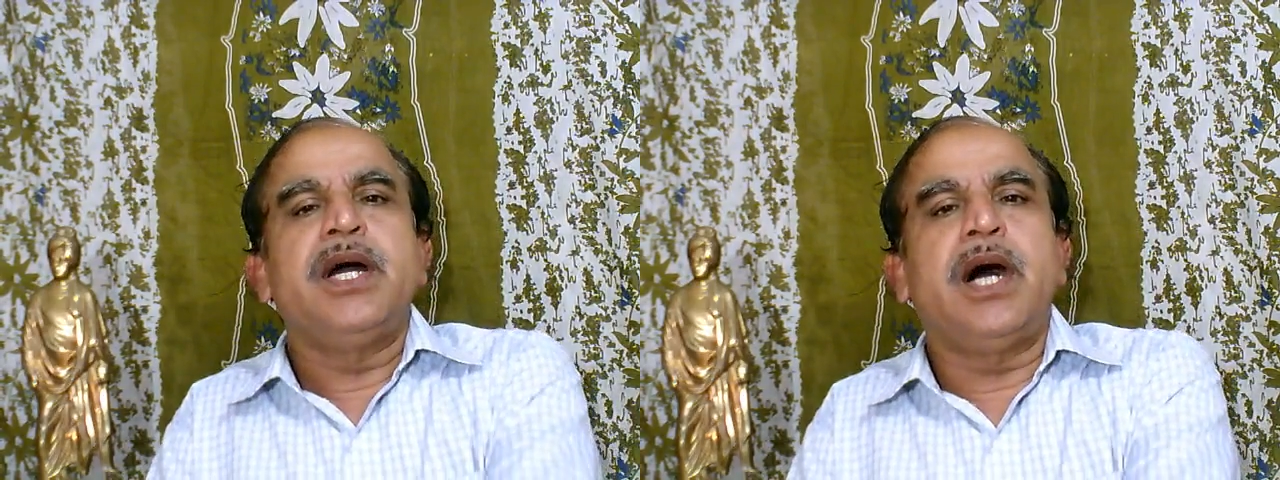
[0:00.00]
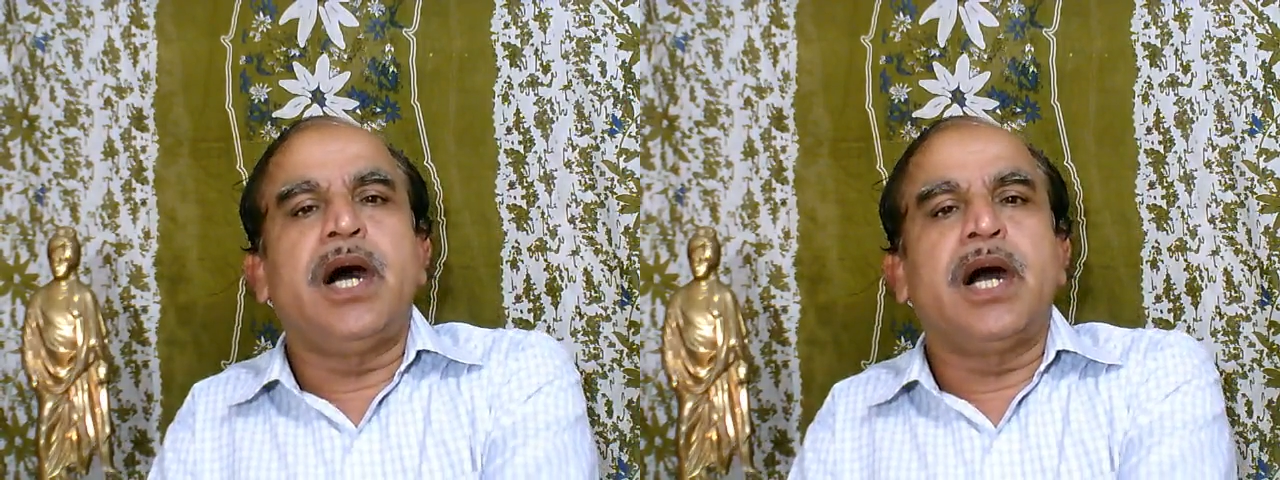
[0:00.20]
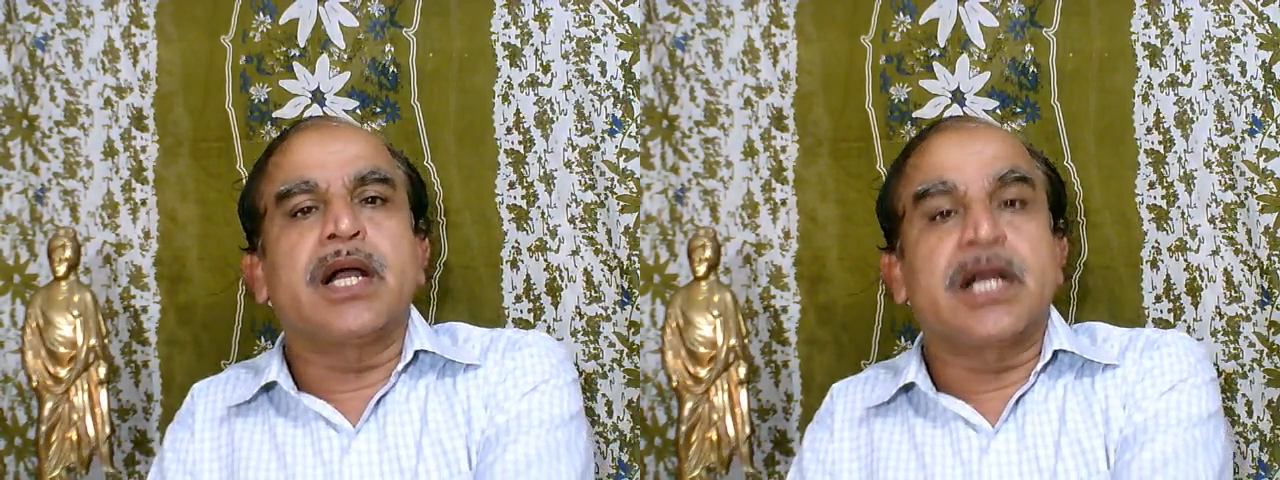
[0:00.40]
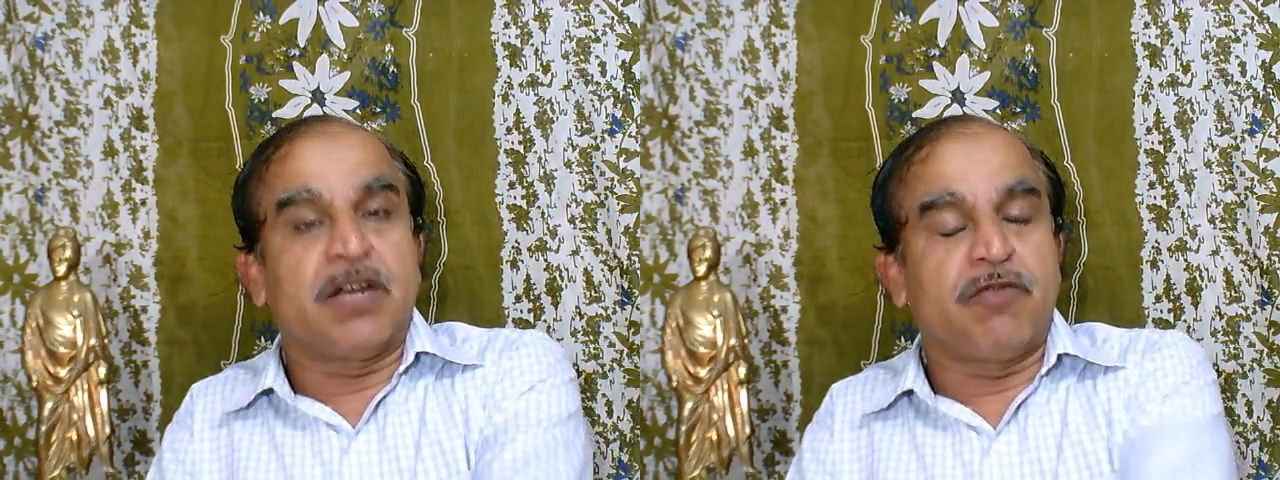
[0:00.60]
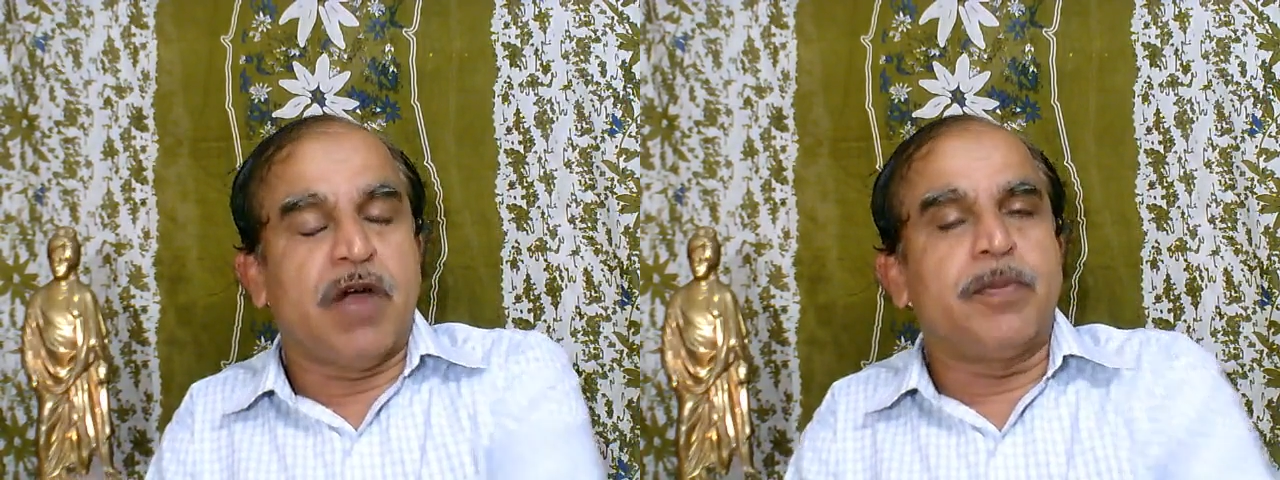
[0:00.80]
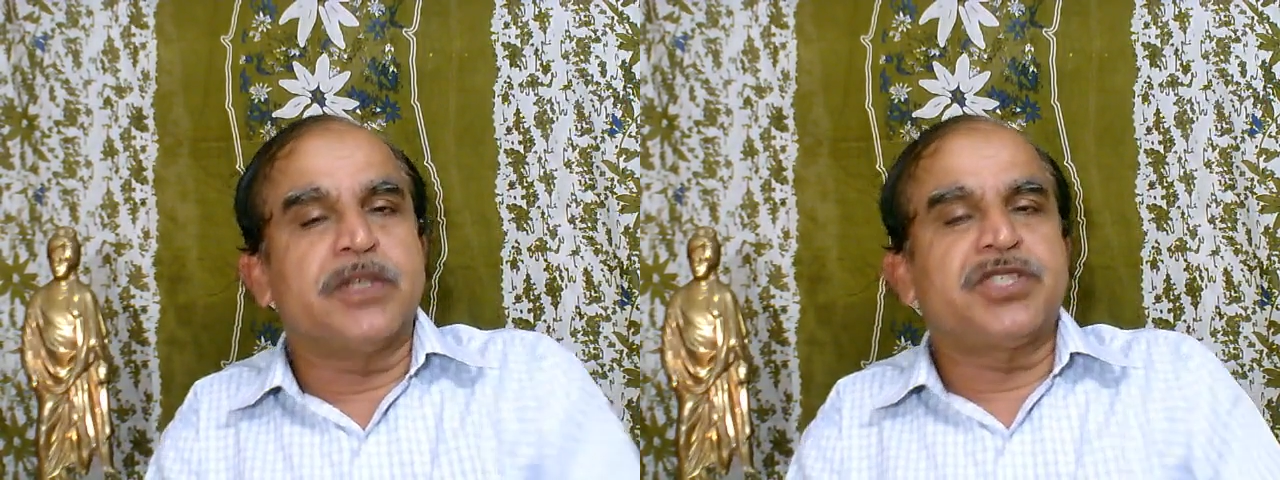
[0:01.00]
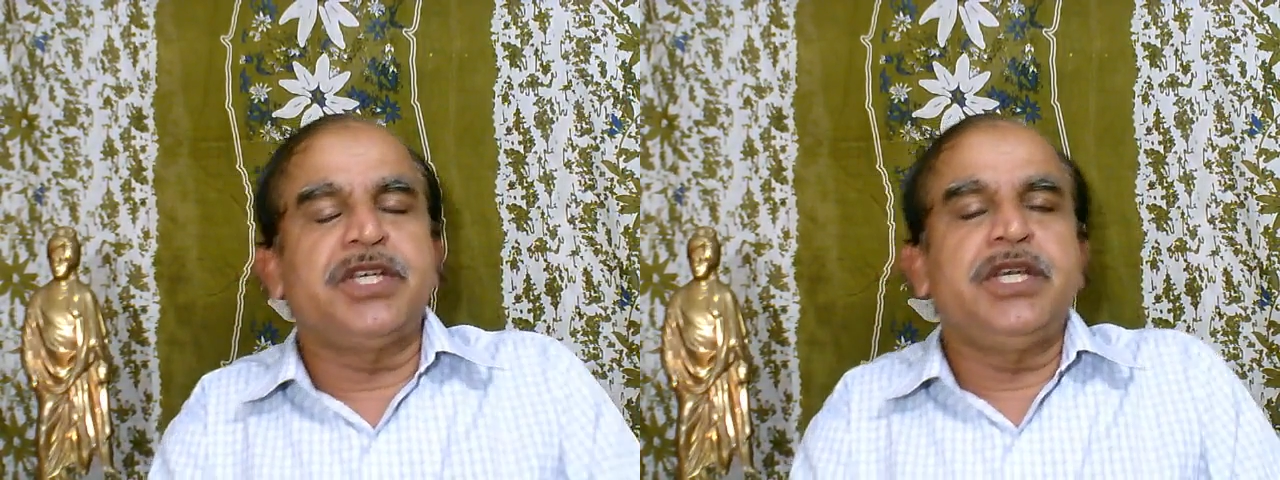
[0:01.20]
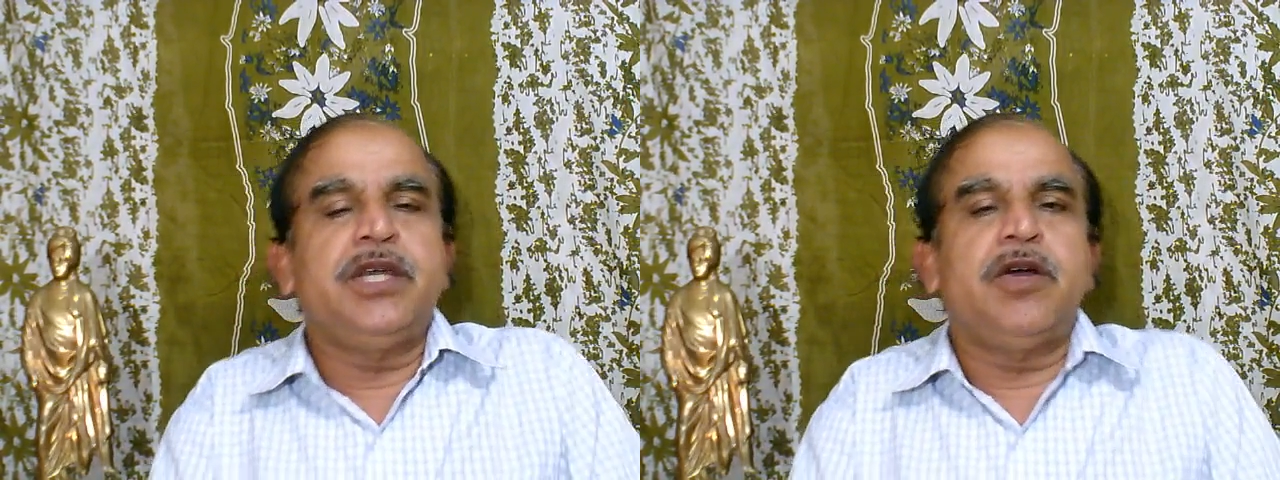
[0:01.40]

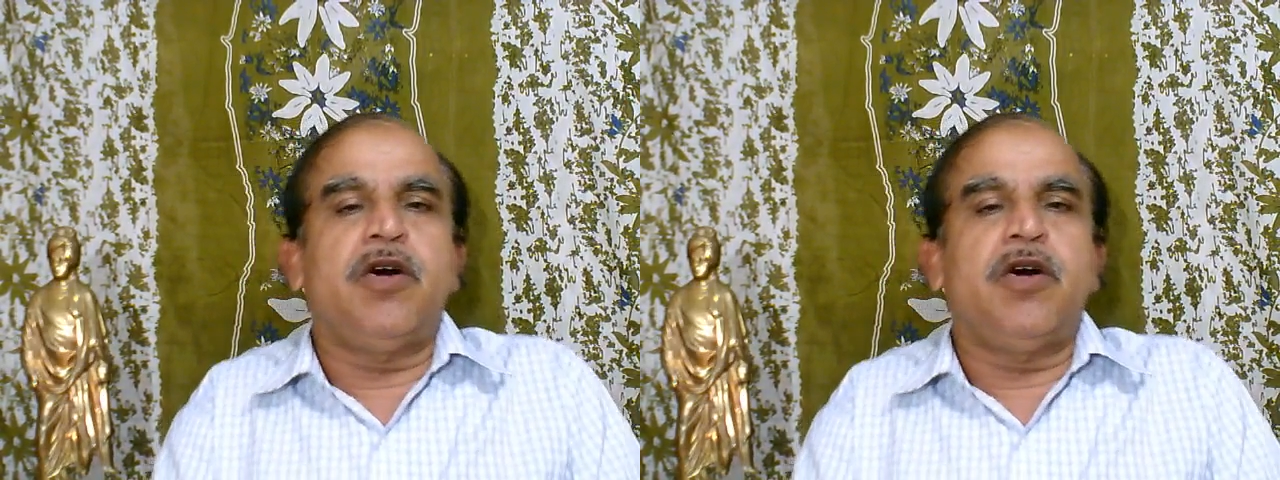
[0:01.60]
Gharvapasi,